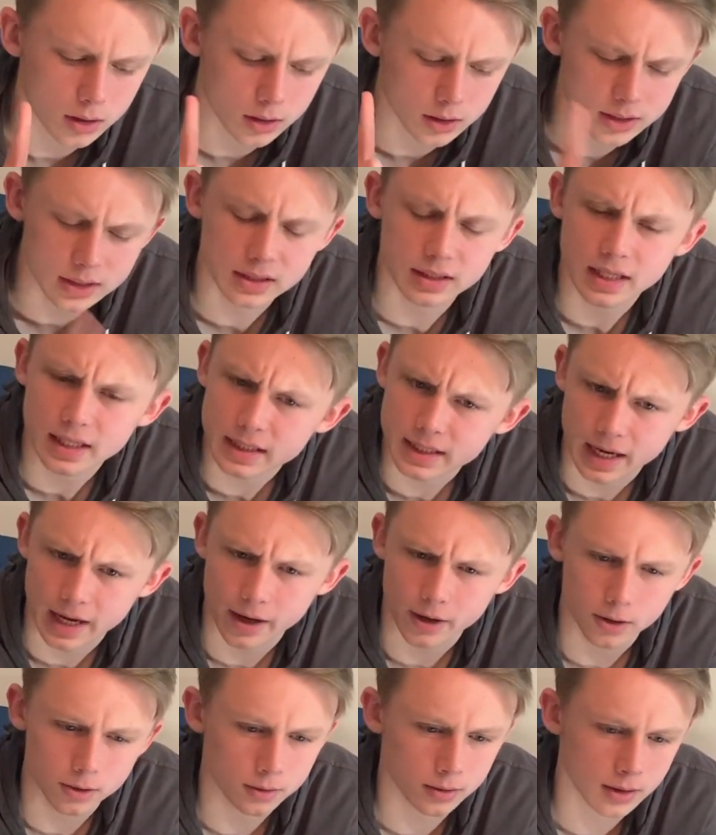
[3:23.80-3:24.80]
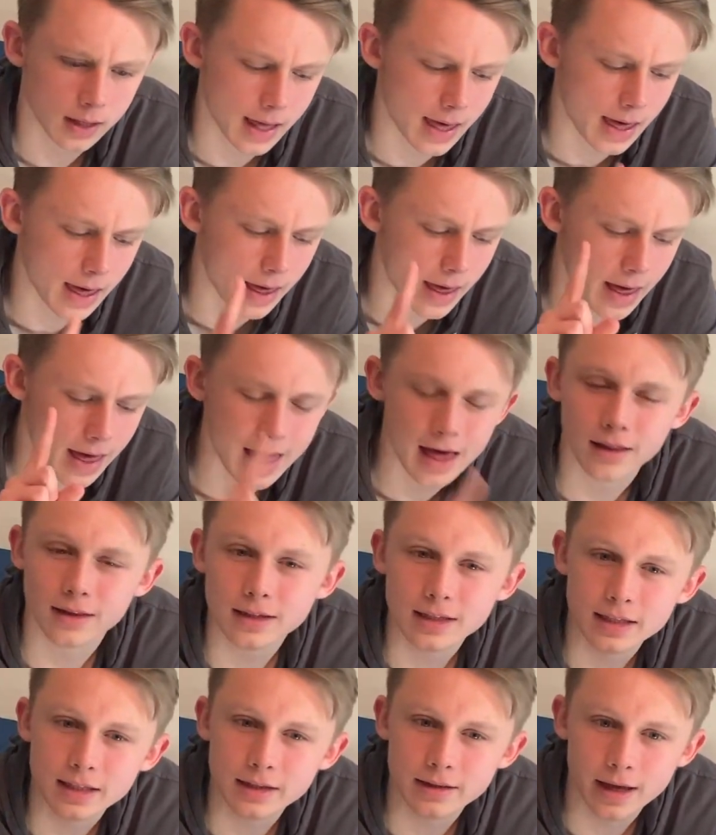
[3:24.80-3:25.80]
skincare,
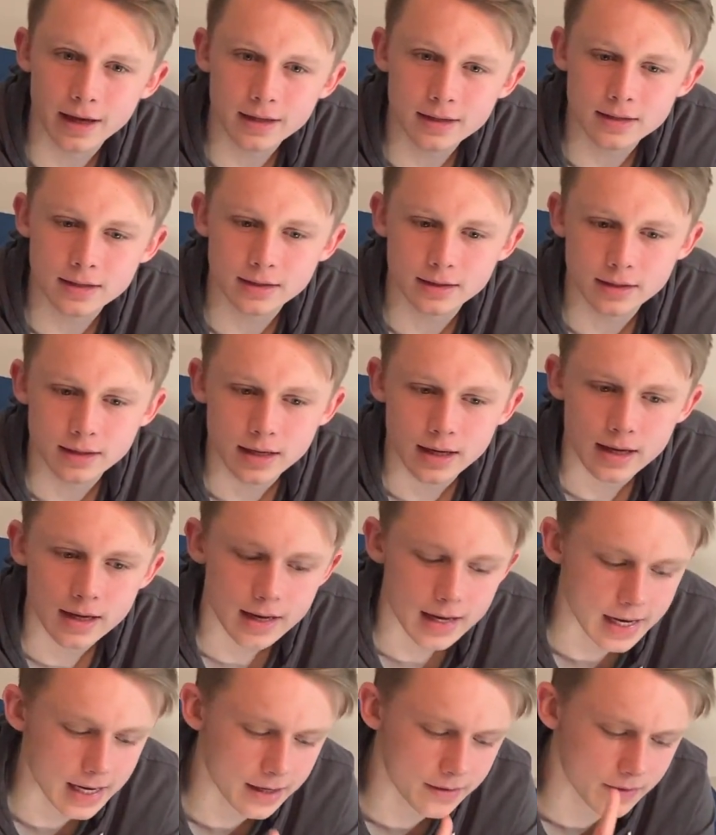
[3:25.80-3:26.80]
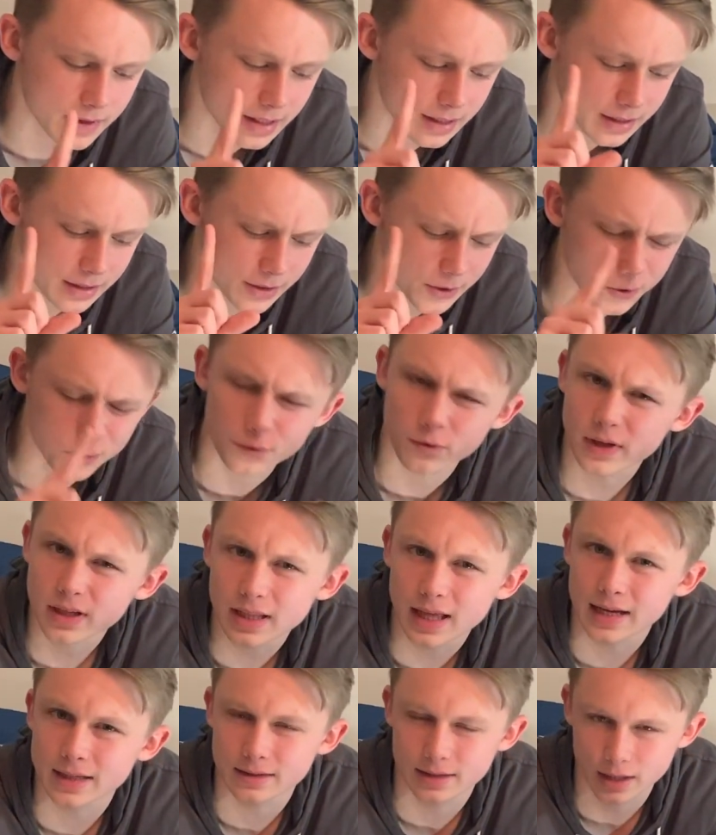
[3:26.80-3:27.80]
LED lights, and this
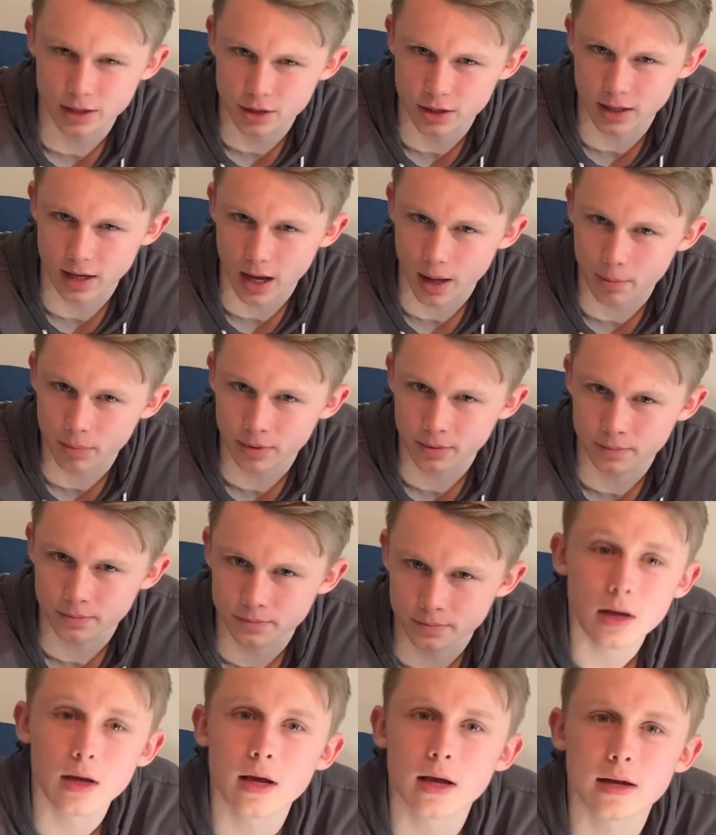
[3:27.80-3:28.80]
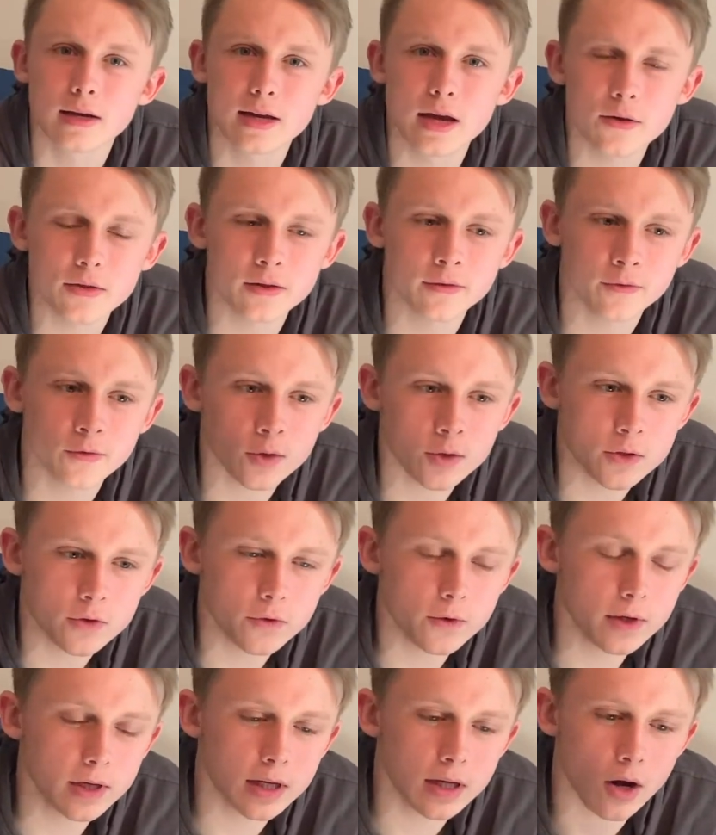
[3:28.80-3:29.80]
relaxation app. Now, the first
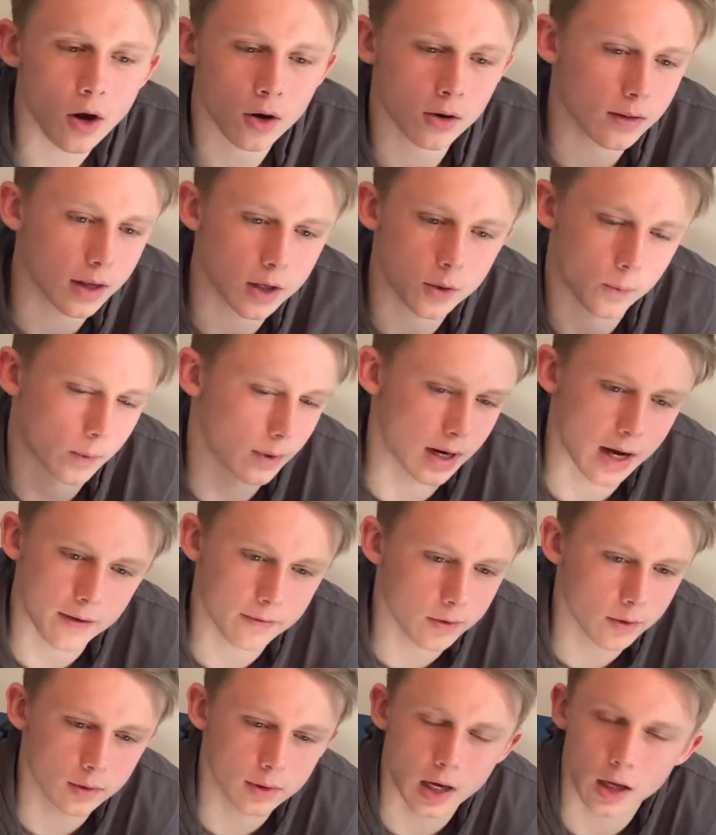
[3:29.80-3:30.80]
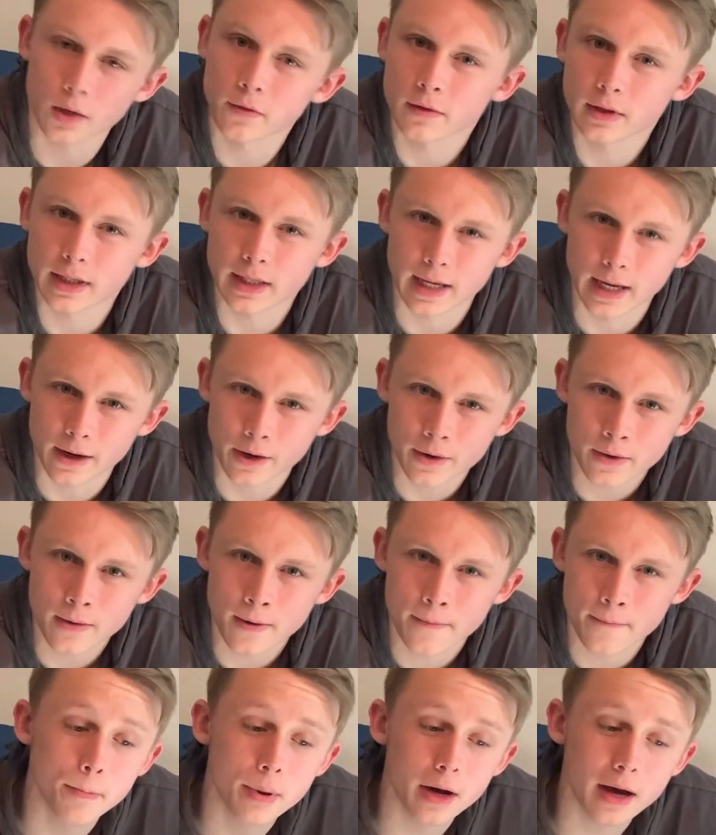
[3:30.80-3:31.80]
3 are like whatever, I don't really care,
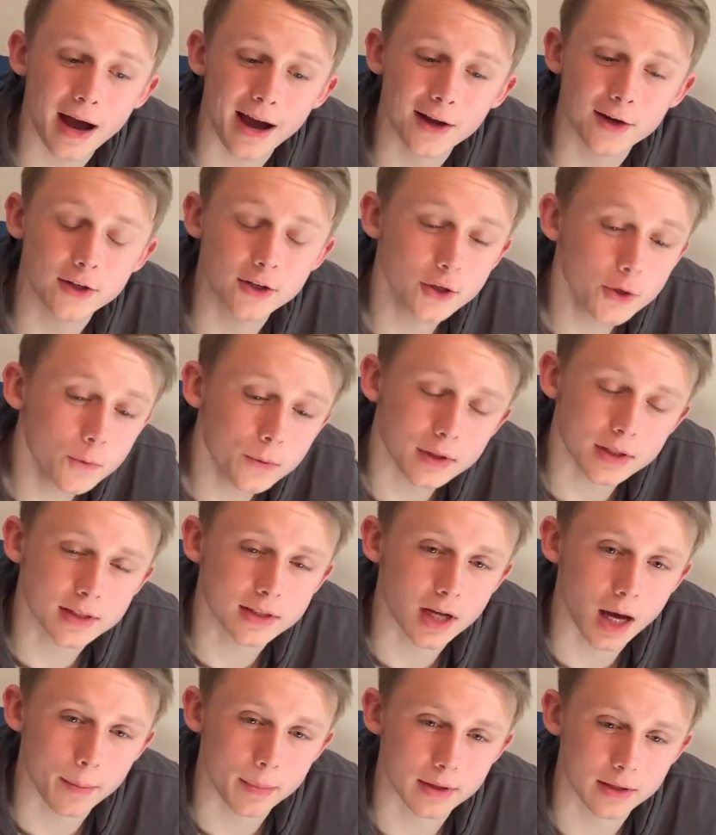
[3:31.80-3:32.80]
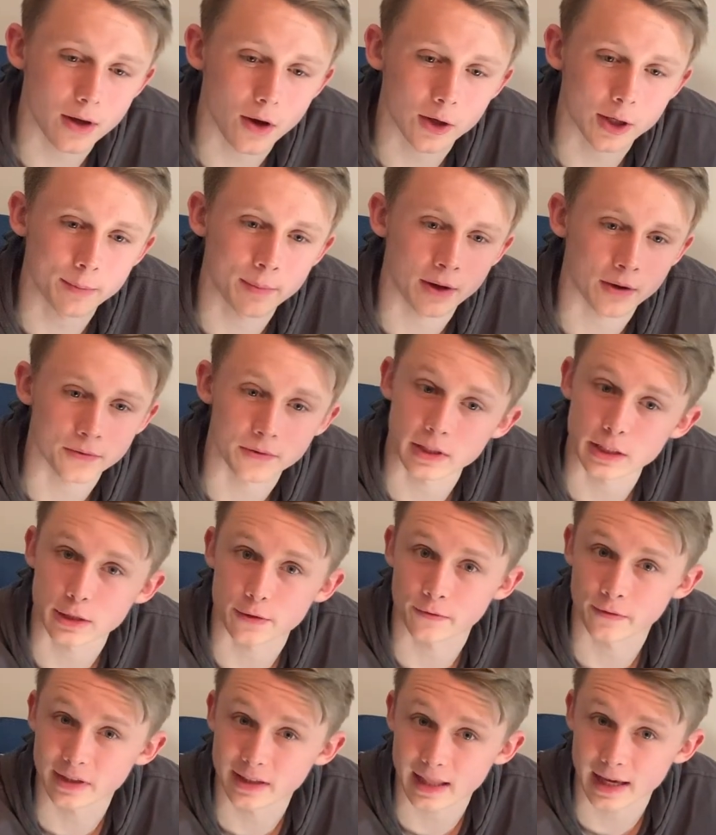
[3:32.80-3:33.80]
but I do want to stop and talk about this
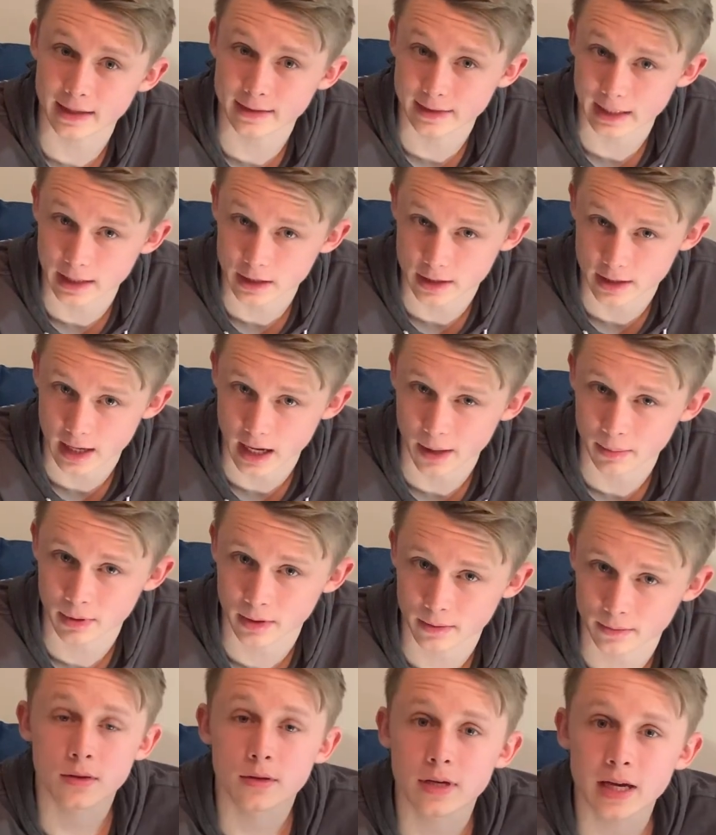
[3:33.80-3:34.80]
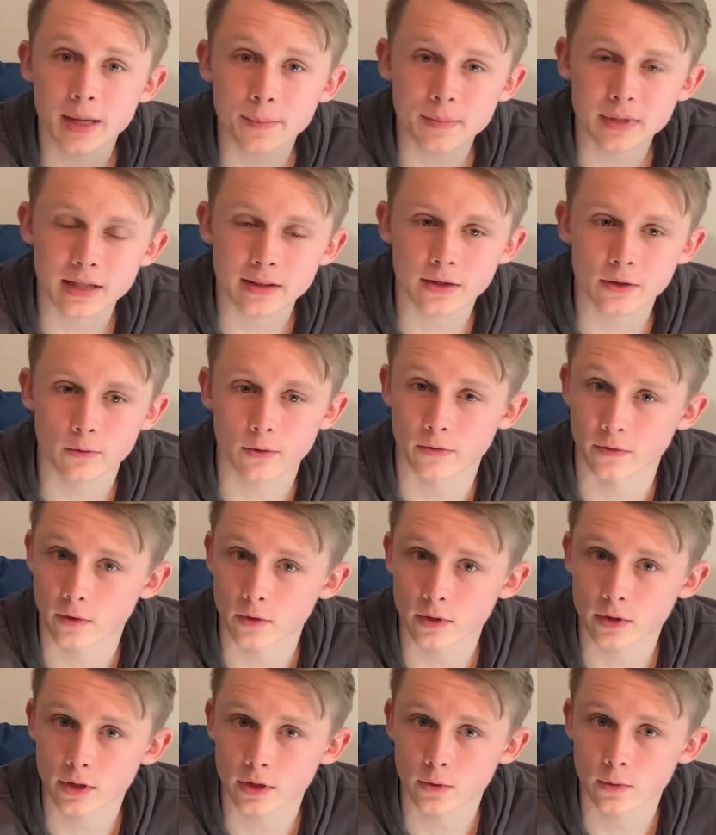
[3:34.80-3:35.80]
relaxation app. The app that they're
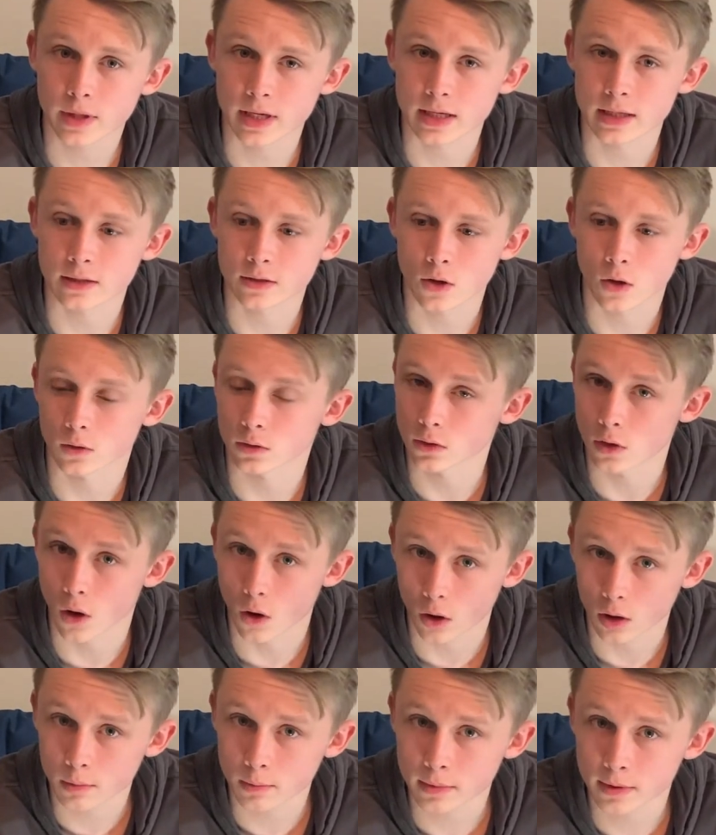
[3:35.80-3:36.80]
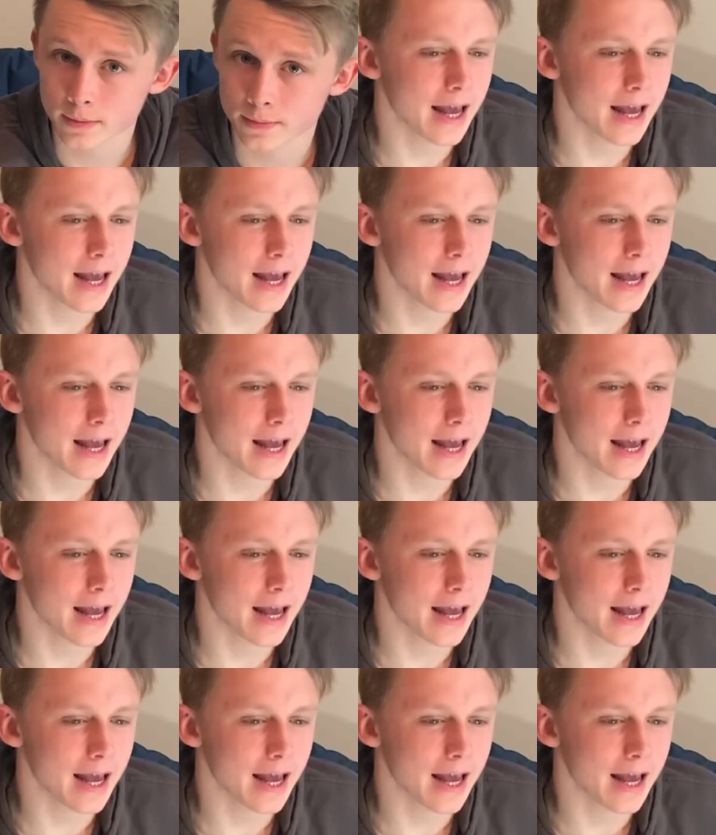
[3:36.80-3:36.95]
referring to is called Calm,